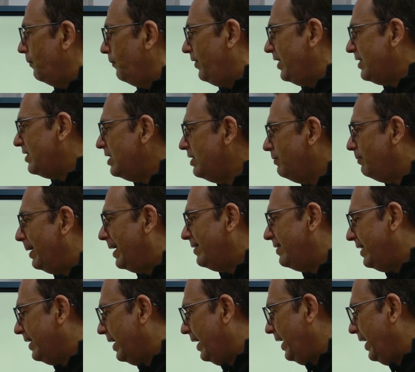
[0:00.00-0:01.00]
which is
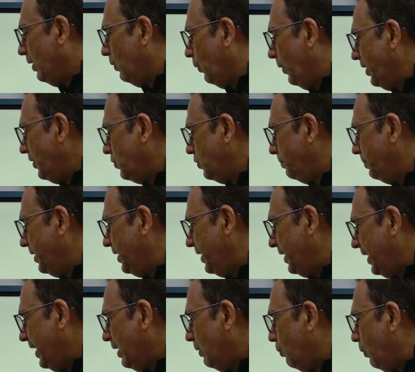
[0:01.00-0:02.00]
basically going to be
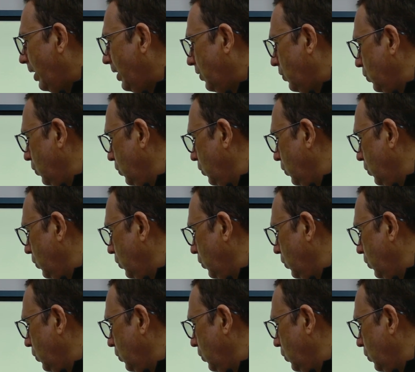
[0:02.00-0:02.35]
equal